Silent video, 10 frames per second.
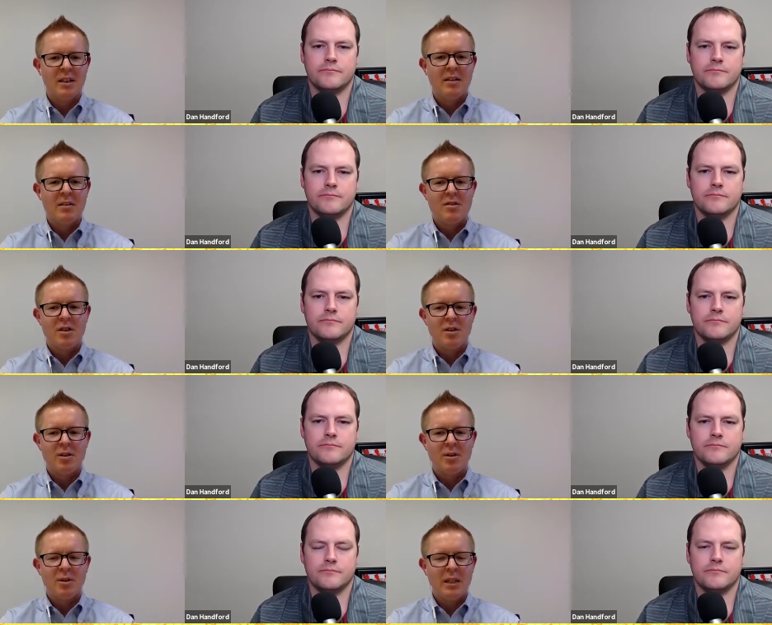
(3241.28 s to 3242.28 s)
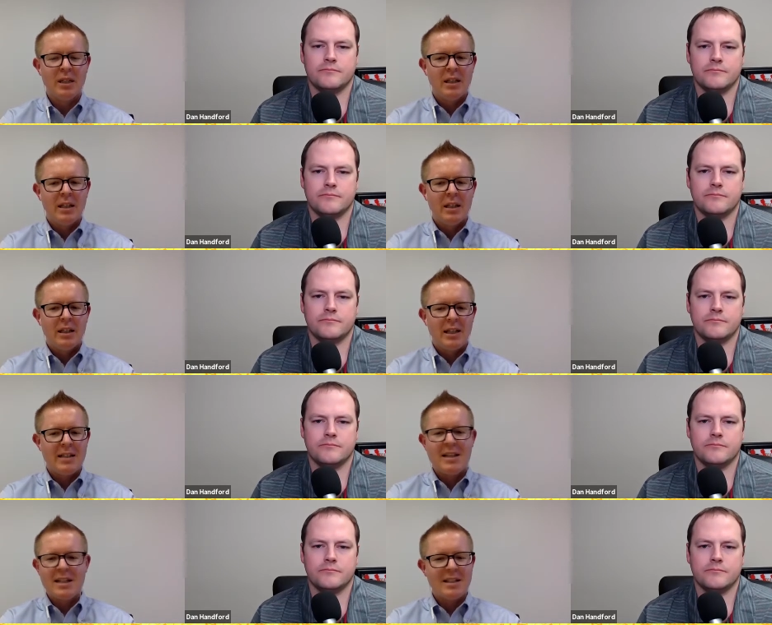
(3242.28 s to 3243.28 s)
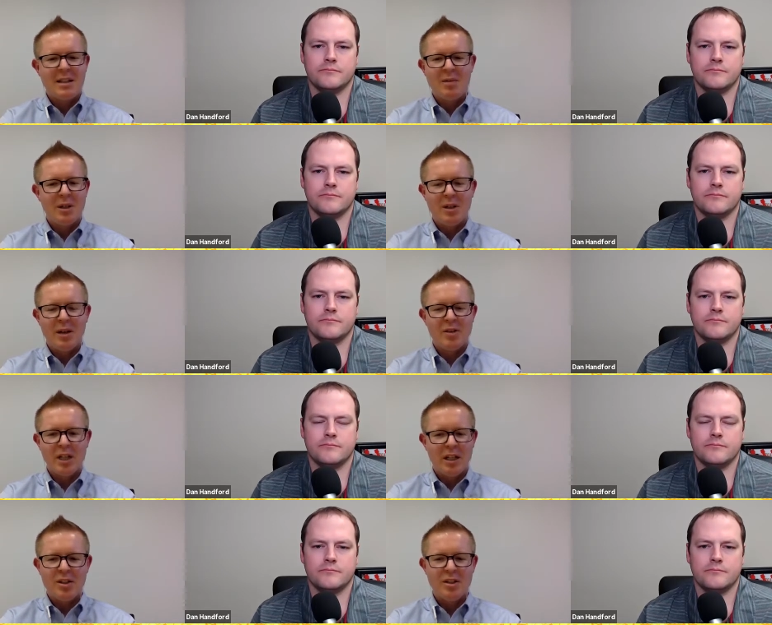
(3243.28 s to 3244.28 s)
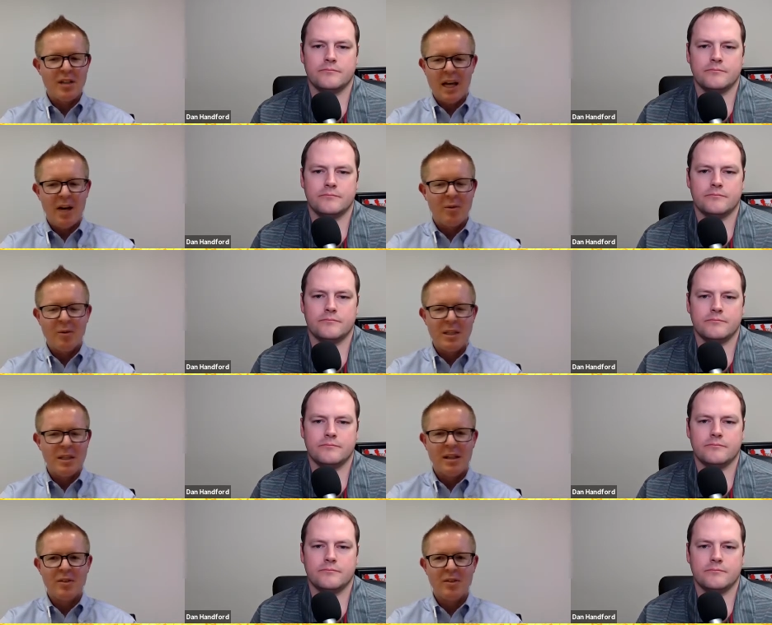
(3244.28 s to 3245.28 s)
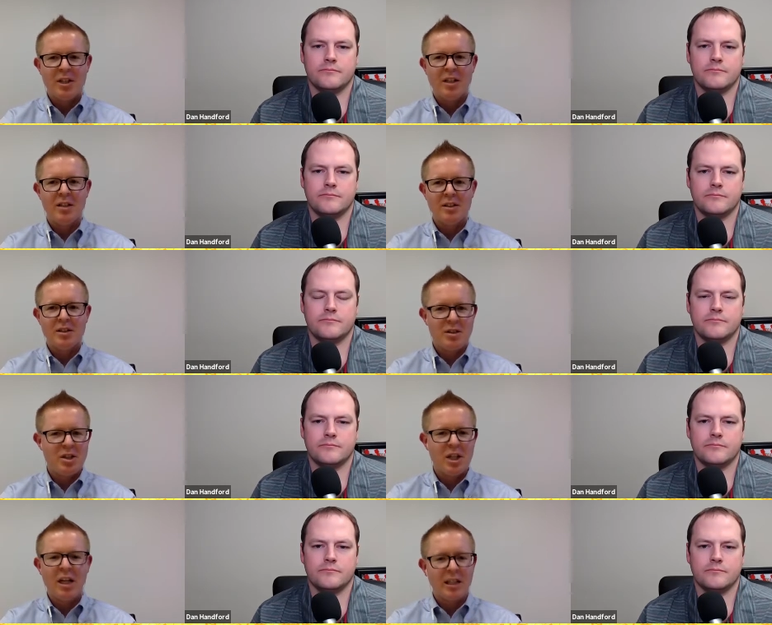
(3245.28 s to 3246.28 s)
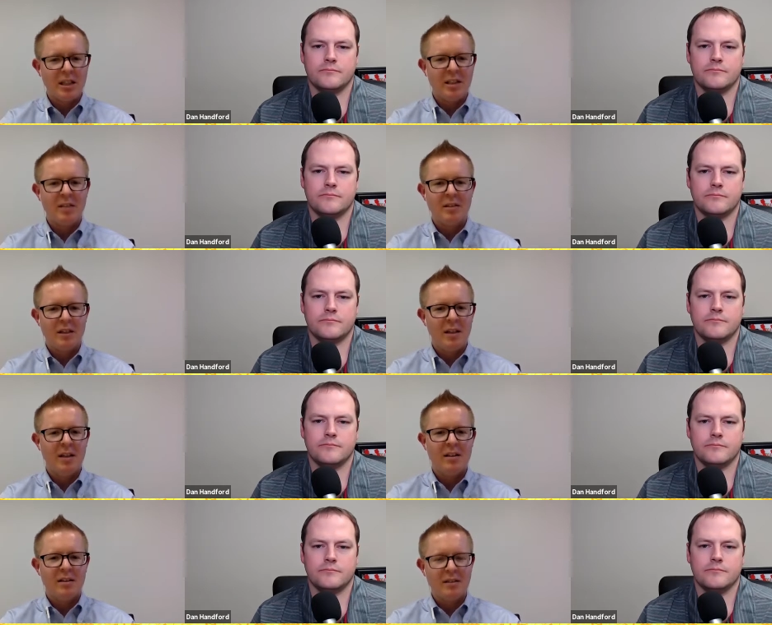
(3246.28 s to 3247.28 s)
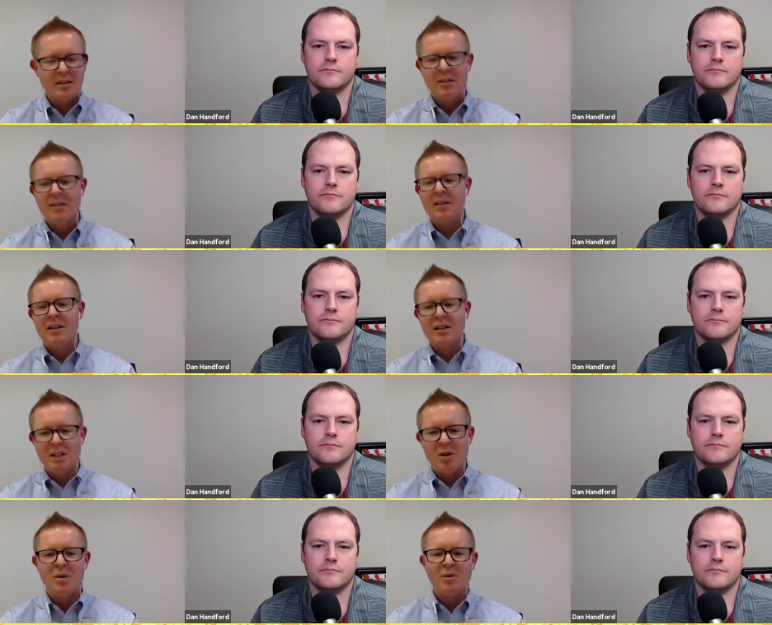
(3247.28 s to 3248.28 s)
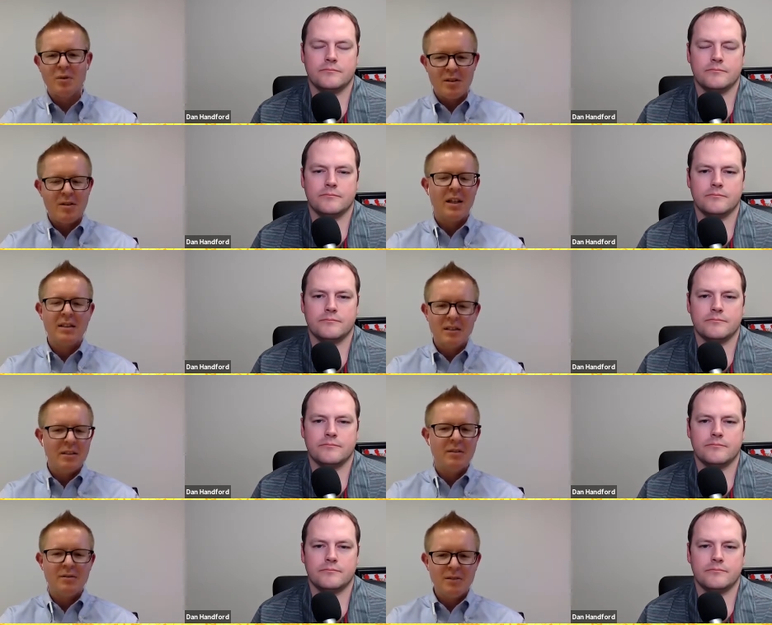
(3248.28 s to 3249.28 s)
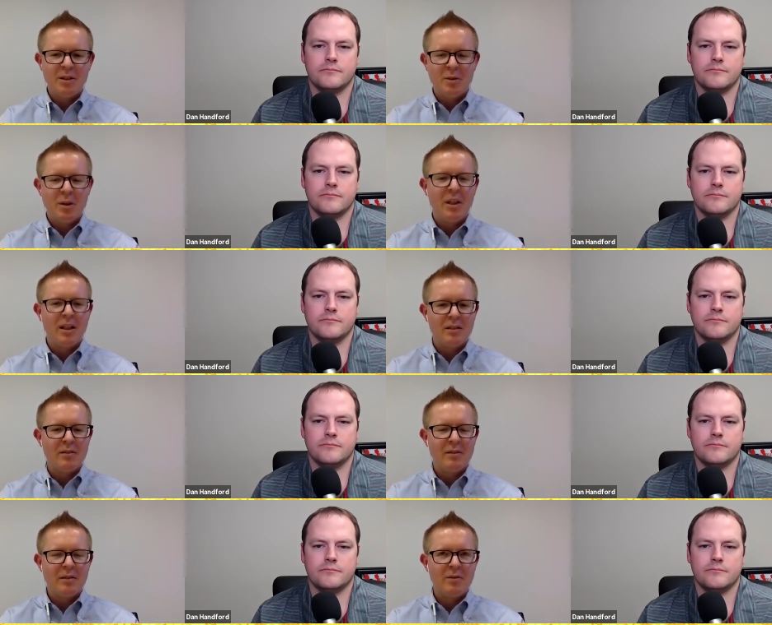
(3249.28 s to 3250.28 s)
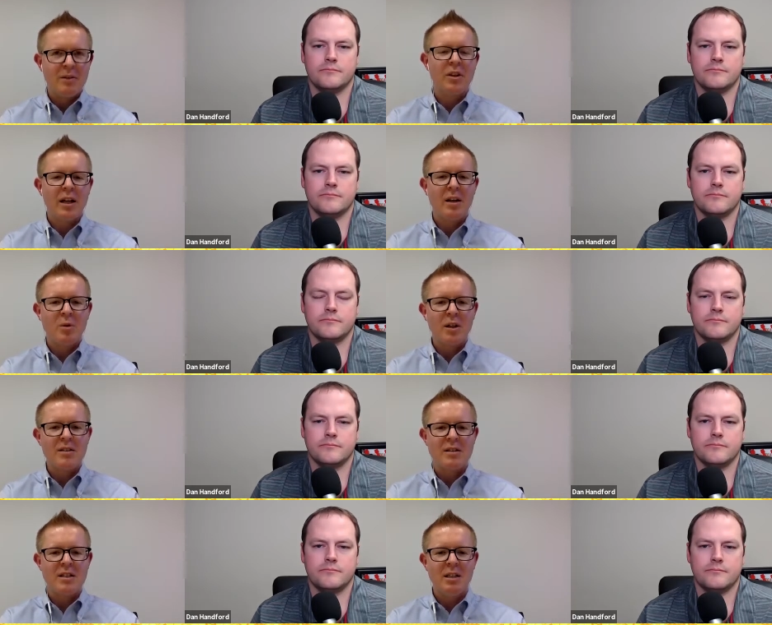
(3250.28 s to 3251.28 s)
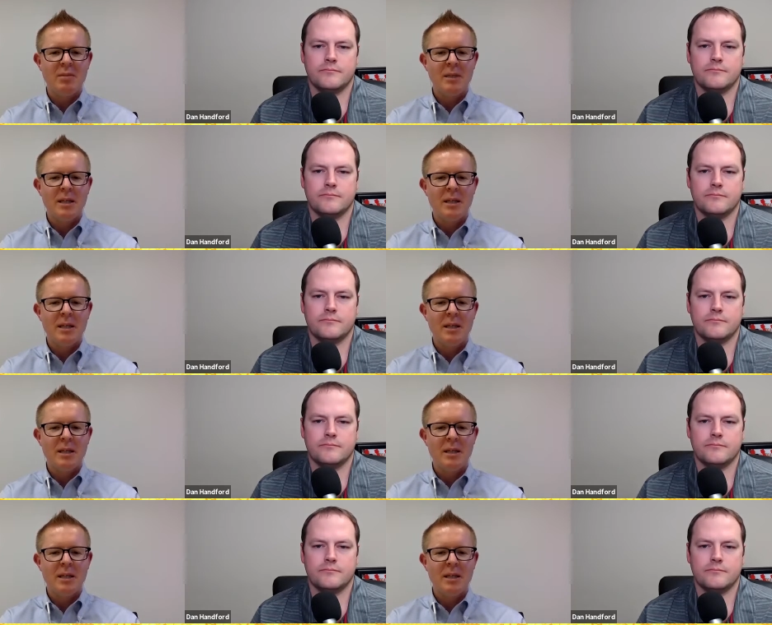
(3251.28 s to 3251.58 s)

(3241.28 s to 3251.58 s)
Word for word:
Speaker 1: So uh, that's not to say we don't have our challenges now, and we didn't have our challenges gelling and and uh, going through the cycle of you know working on figuring out how to work as a team.